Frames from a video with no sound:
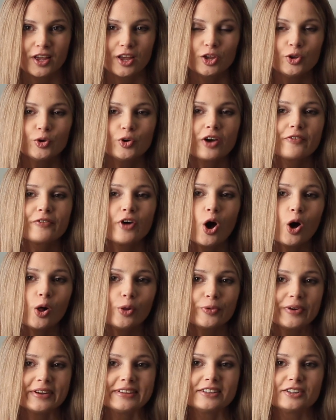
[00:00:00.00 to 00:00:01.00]
You have
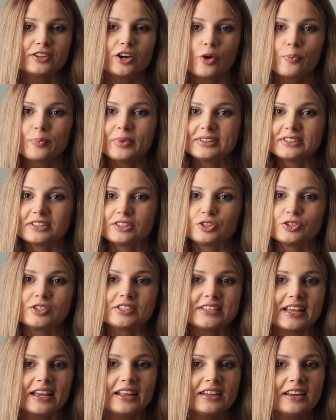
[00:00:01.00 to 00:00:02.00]
already committed to
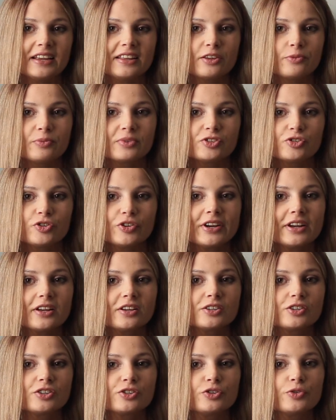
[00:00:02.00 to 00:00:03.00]
sending the
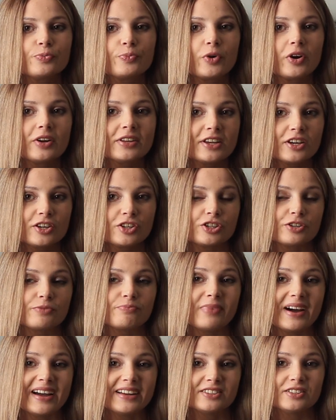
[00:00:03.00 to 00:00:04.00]
materials to production
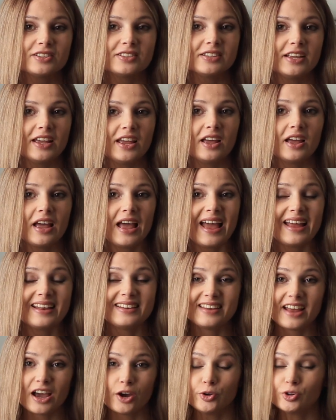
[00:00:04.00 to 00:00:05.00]
by today,
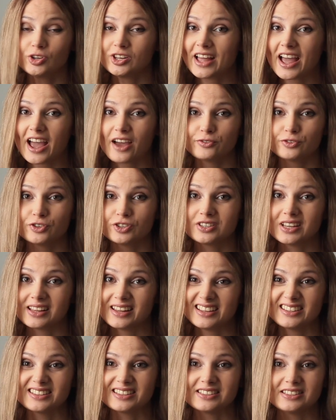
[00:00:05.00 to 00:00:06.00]
and now you'll have to
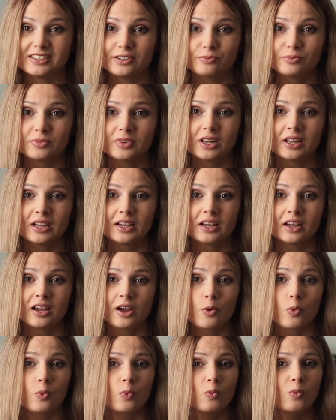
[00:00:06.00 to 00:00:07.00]
delete the team.
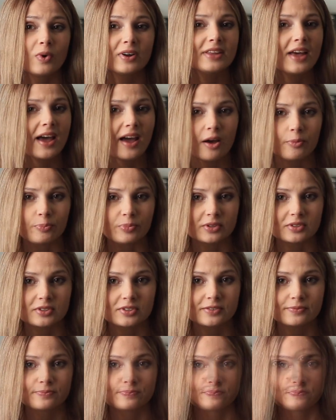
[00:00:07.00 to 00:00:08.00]
What happened?
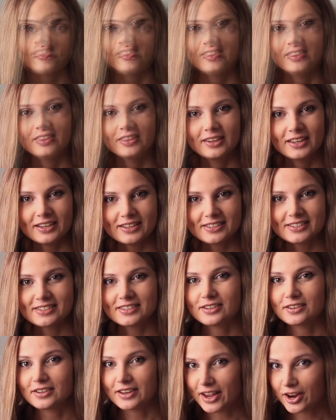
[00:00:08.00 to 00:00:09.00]
This
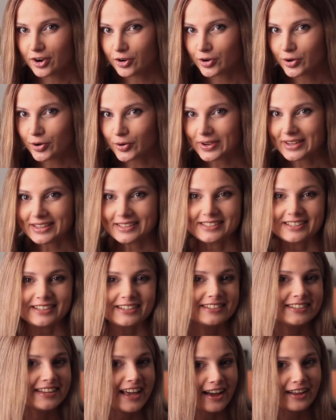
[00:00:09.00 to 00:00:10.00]
scenario is
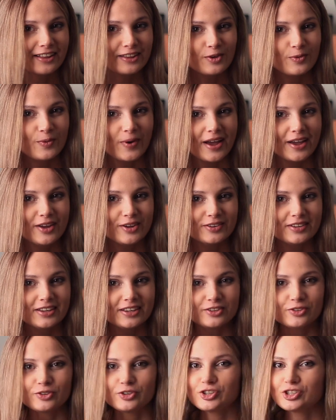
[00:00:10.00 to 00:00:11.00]
exactly why you
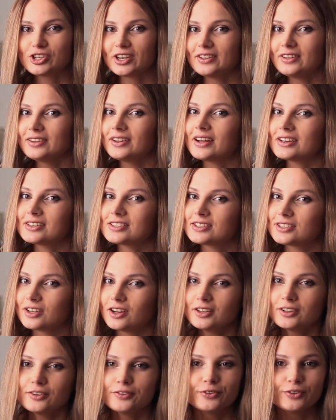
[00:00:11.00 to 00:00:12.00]
need to schedule a
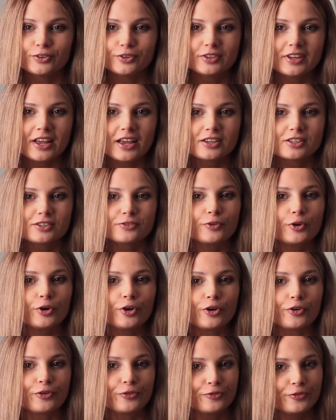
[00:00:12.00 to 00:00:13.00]
solid few days for
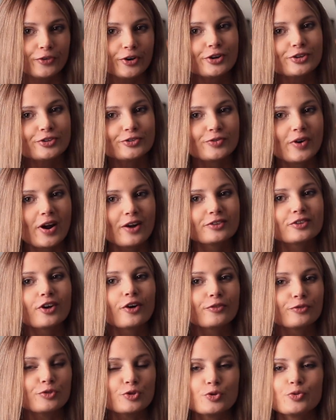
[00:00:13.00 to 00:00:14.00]
your first round
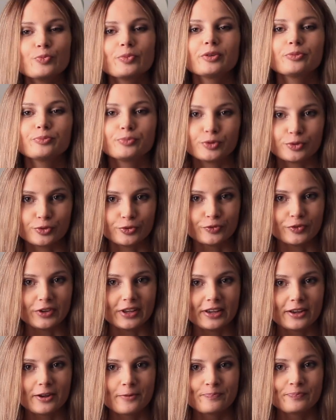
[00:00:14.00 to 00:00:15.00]
of human
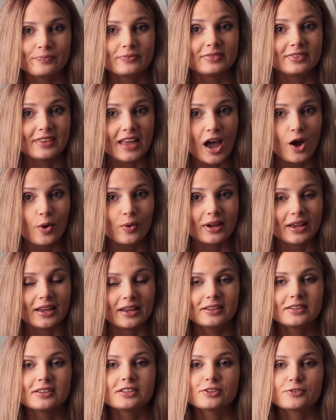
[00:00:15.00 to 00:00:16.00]
proofing. Now,
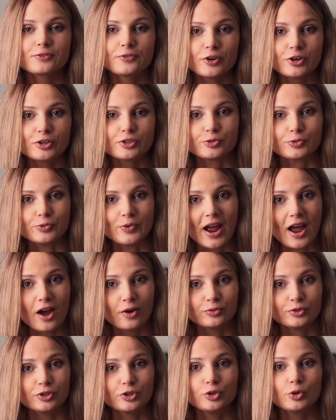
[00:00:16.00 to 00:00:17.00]
in this first
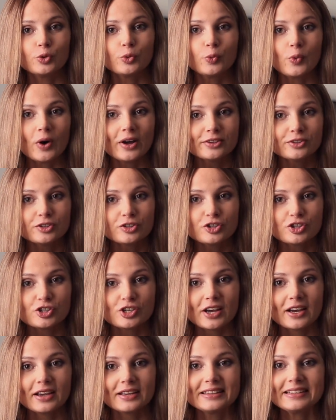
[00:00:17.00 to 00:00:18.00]
round, you'll want to
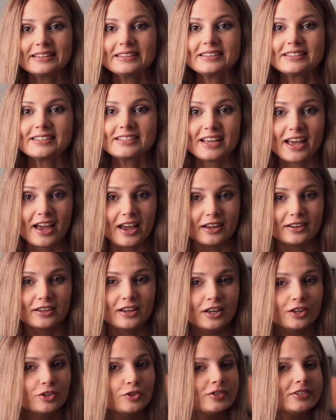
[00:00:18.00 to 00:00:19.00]
check the design
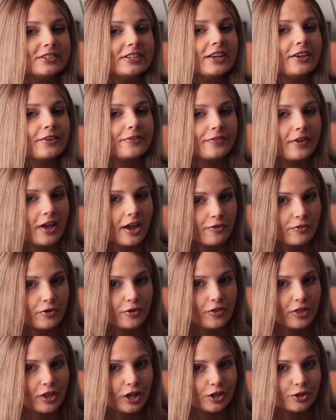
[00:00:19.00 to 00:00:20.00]
to see if
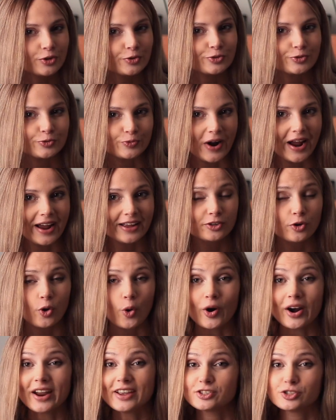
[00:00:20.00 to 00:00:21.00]
everything looks right
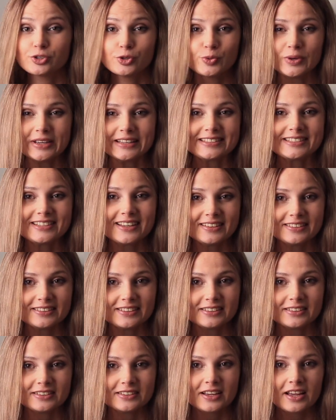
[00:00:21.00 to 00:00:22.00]
or as you
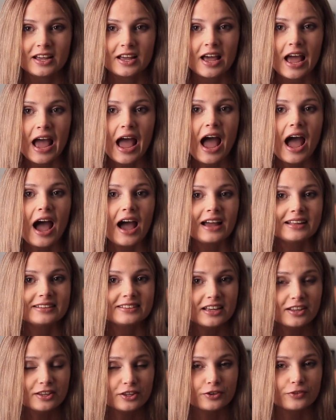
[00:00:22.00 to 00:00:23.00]
intended.
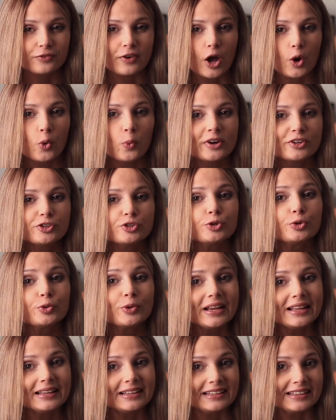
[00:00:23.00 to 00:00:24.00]
Identify what you
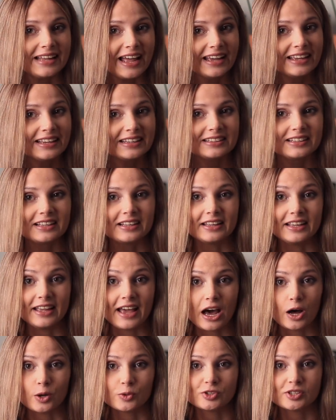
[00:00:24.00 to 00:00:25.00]
really like in the
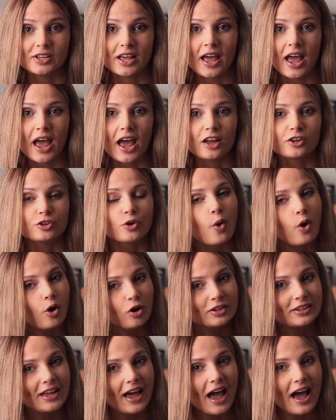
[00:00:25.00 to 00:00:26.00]
layouts and
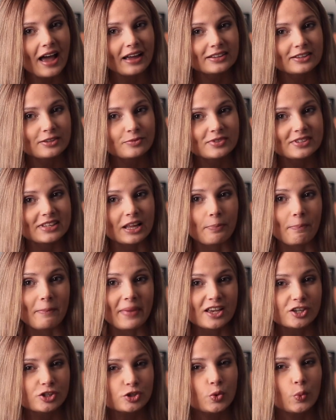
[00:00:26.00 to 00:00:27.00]
all the items that
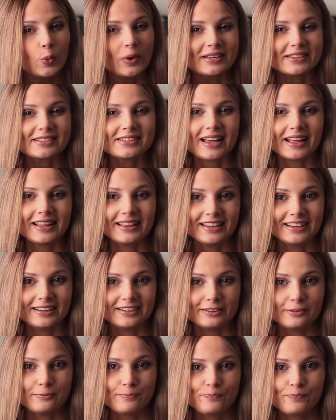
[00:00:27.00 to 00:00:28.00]
makes you wince a
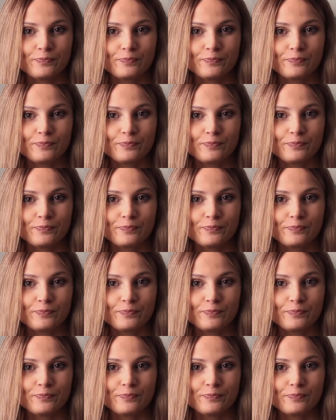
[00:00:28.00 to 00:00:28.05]
little.